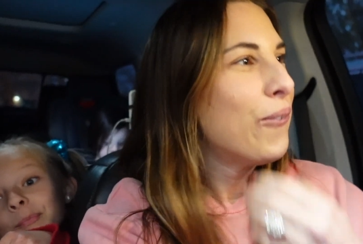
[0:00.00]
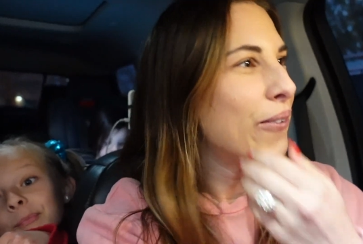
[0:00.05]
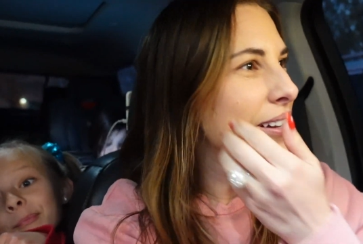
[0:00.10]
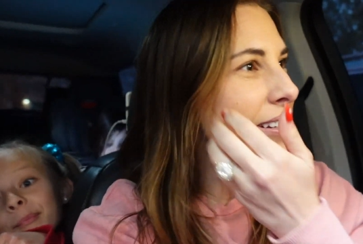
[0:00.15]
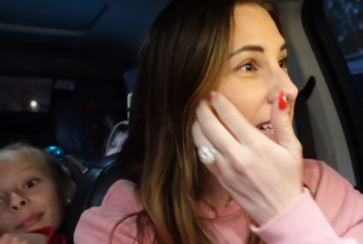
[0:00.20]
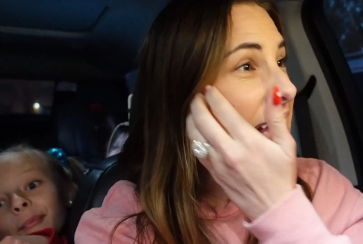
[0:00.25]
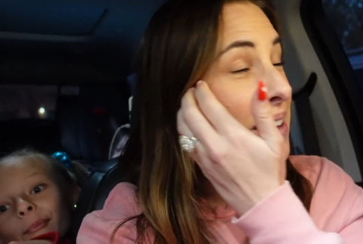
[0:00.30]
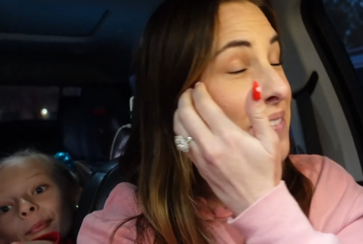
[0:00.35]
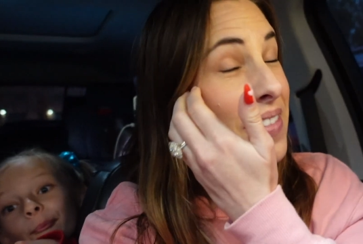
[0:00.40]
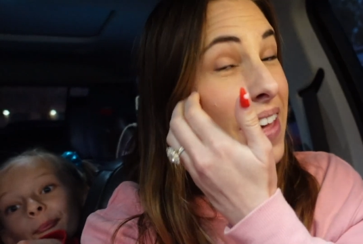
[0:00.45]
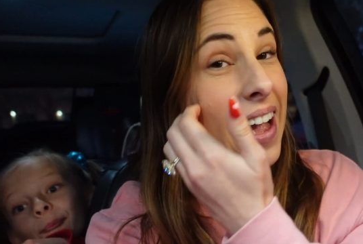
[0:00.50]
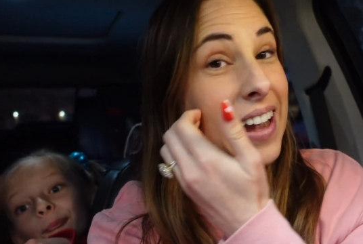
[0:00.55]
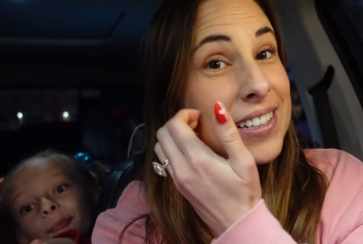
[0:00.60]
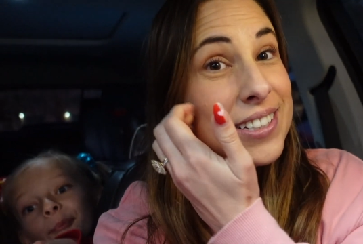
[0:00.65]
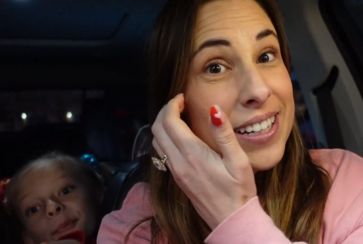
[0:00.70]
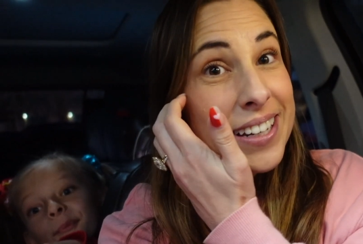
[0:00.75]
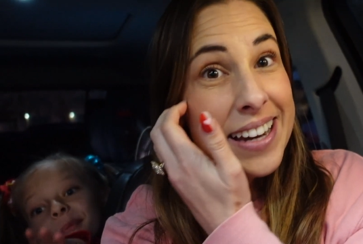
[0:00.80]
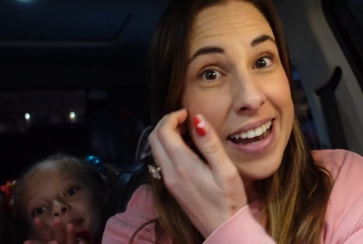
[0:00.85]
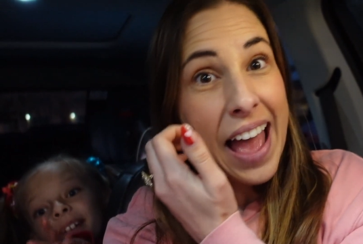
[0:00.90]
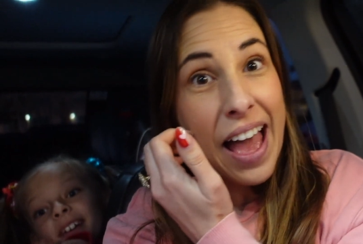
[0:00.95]
Speaker 1: one time they
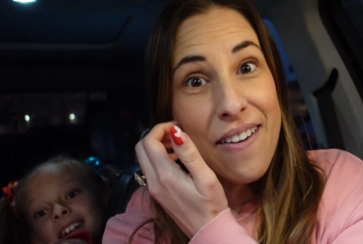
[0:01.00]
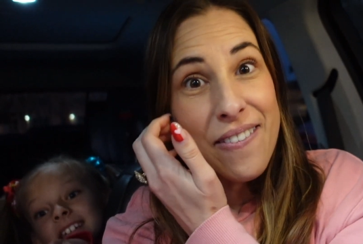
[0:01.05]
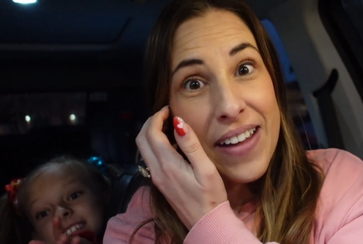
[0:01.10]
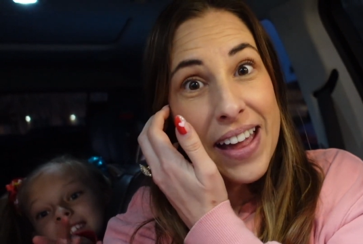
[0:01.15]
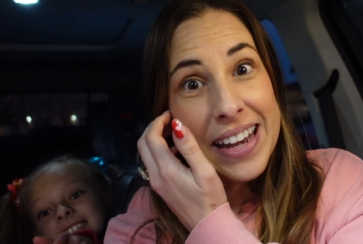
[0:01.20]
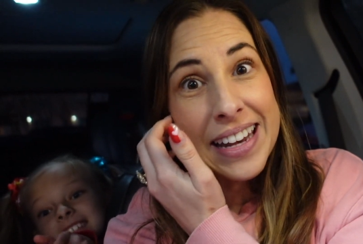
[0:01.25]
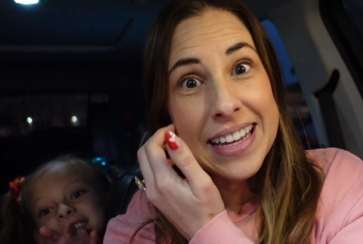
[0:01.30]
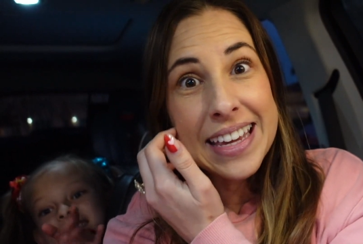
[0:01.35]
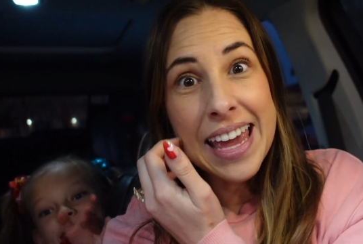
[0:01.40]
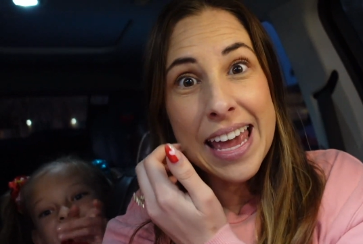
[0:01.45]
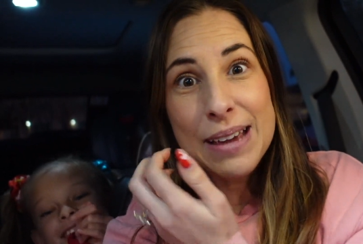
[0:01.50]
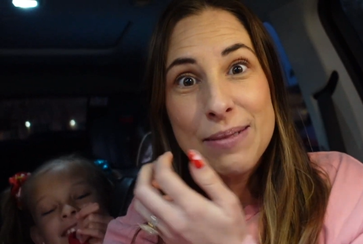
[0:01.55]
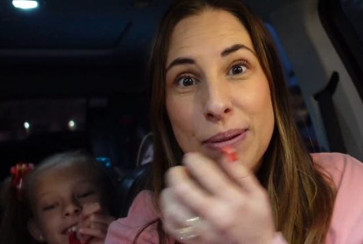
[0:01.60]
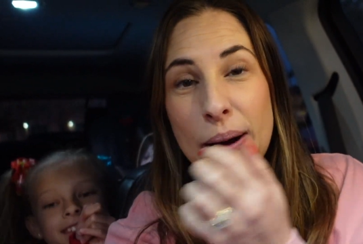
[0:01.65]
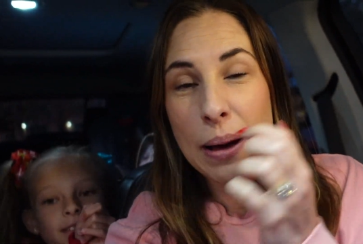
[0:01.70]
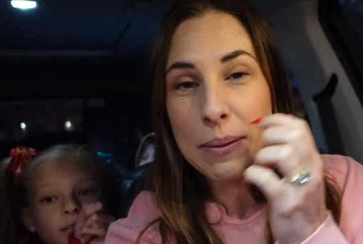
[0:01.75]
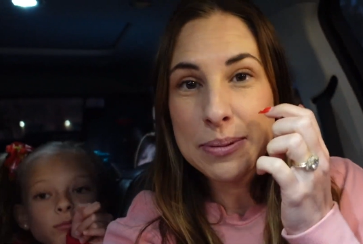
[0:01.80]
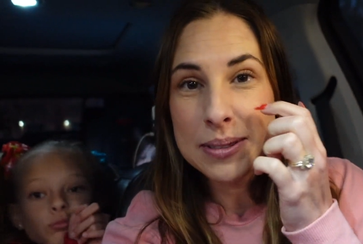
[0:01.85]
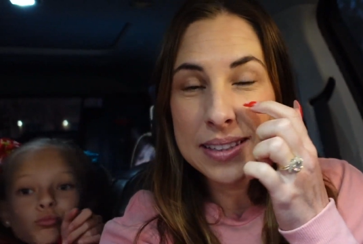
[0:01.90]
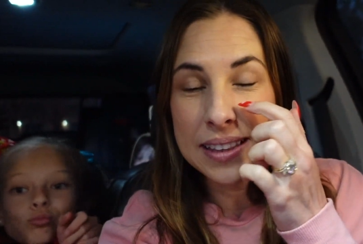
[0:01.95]
actually didn't have any cake
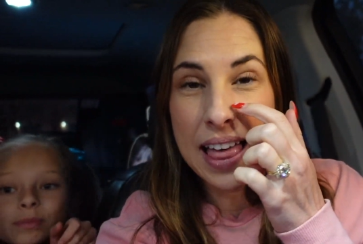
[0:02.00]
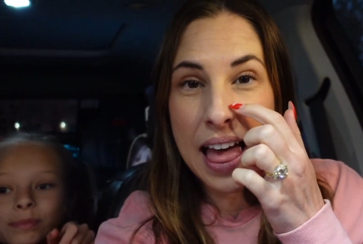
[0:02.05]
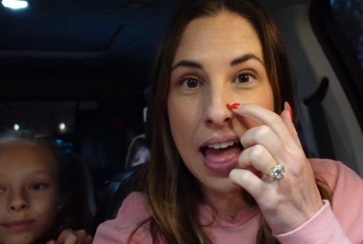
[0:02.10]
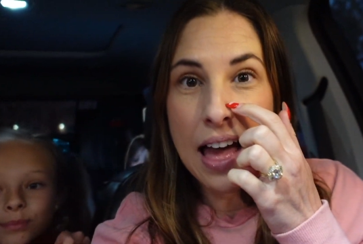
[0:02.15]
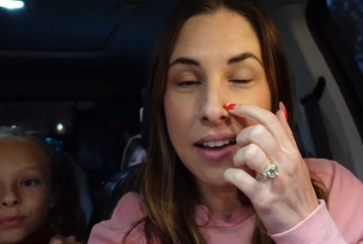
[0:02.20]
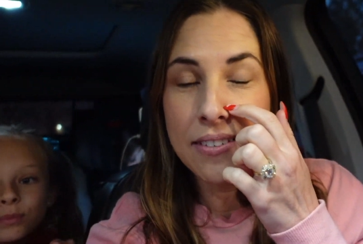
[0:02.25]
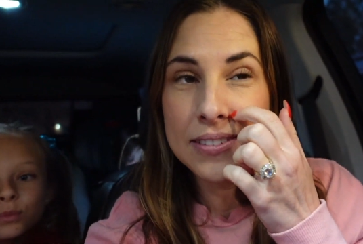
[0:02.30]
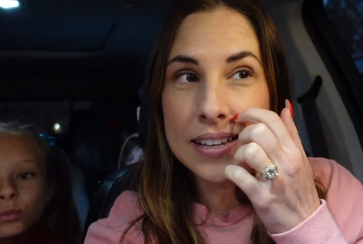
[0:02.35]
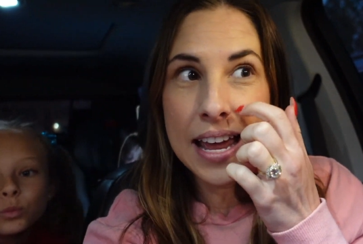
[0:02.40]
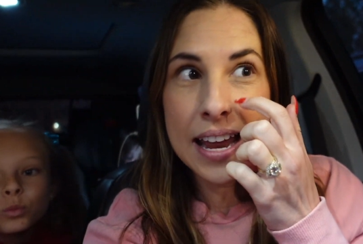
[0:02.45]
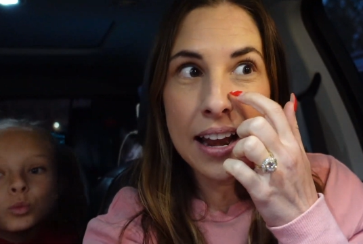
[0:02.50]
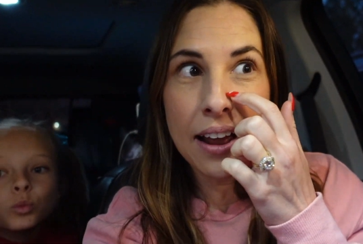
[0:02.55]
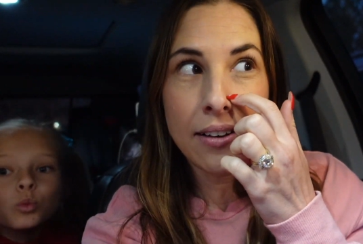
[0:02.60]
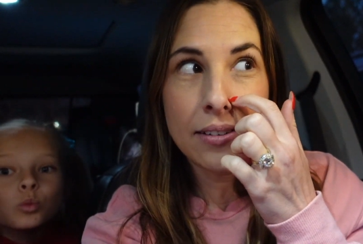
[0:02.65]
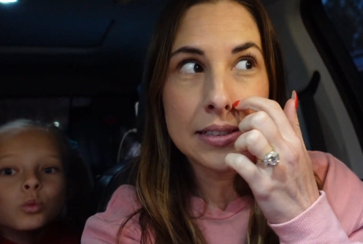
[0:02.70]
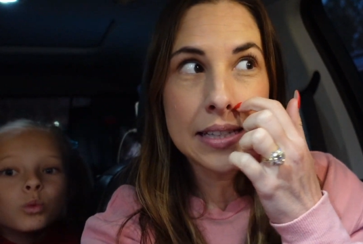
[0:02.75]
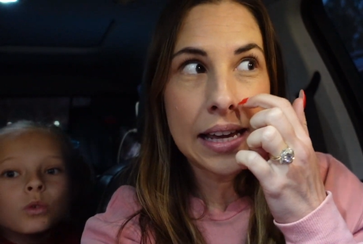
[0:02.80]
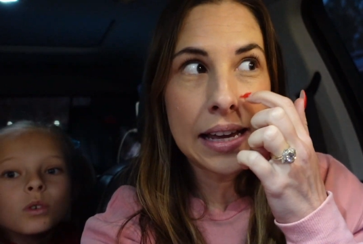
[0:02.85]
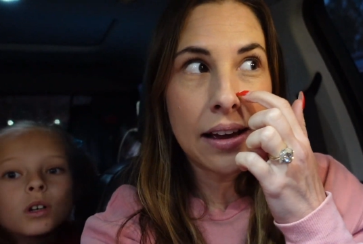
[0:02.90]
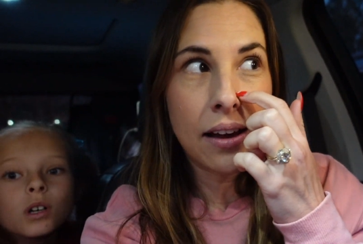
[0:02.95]
pops left and I
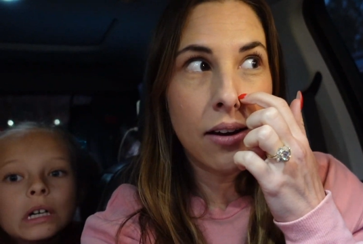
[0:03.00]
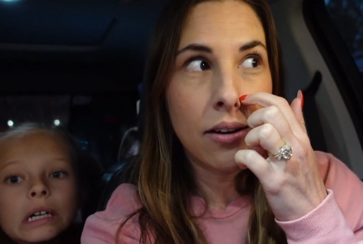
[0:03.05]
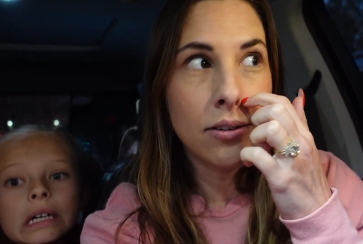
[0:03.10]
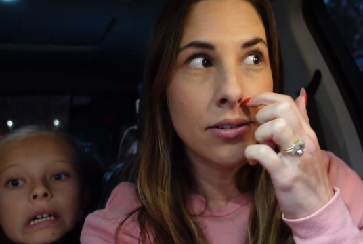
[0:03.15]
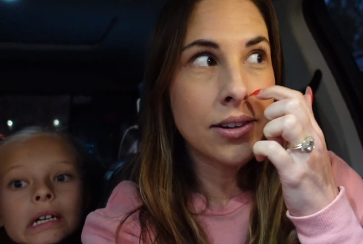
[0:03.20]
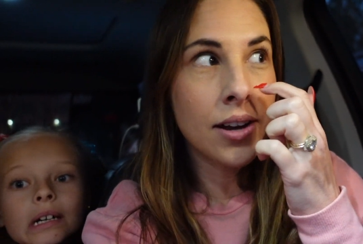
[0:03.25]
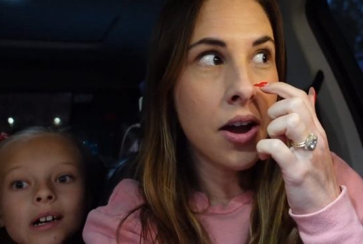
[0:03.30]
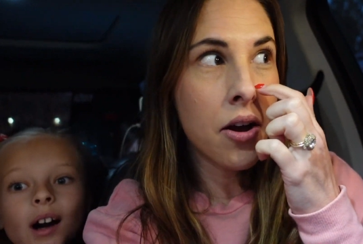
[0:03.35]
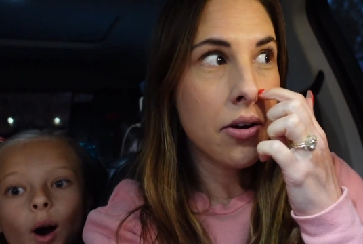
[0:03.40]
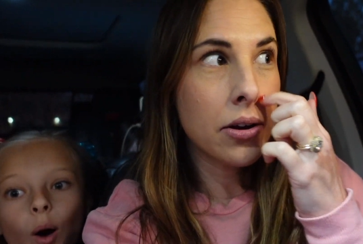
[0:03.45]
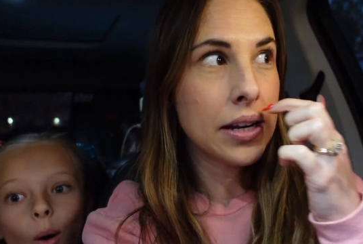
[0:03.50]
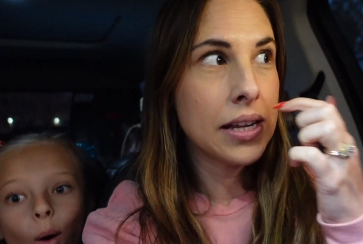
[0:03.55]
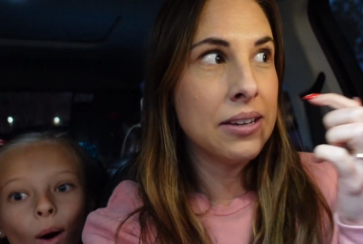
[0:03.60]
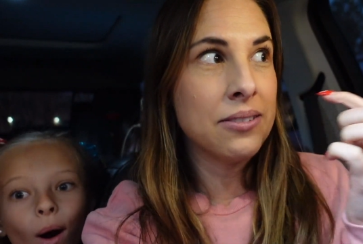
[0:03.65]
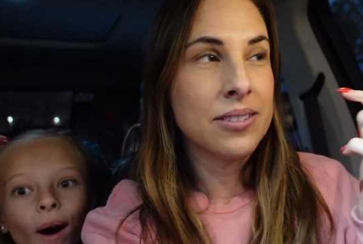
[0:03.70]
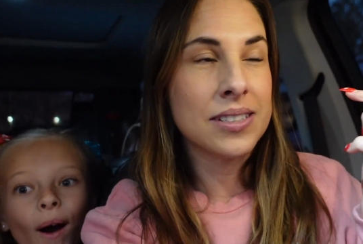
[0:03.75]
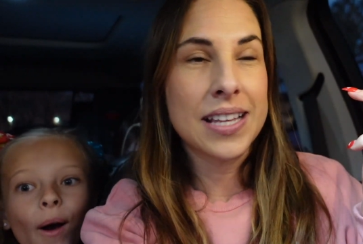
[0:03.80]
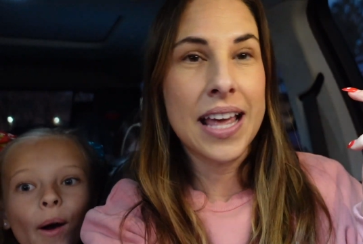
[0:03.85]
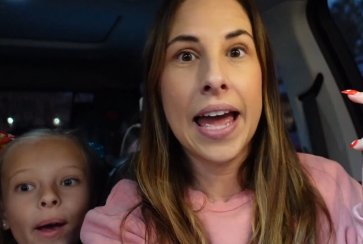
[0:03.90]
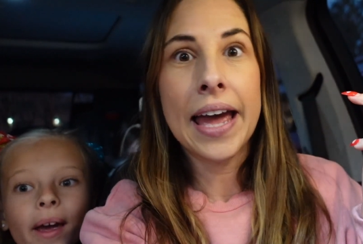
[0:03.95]
was like, oh no. And
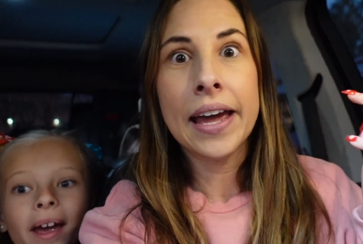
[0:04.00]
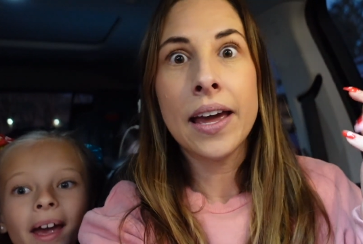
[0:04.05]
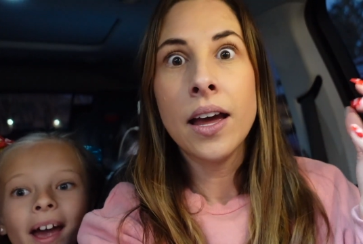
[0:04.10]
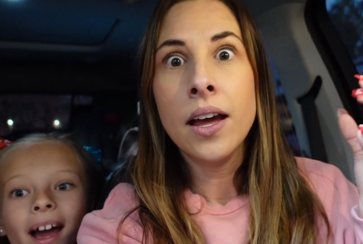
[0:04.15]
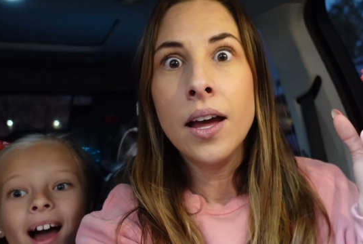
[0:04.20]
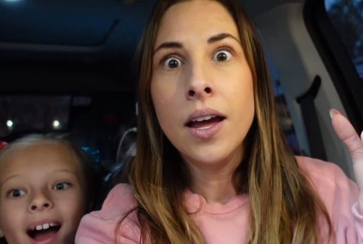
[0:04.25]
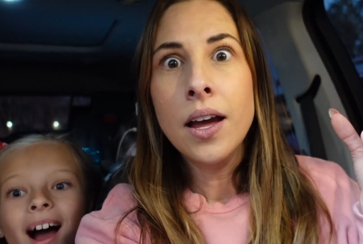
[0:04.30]
he was like,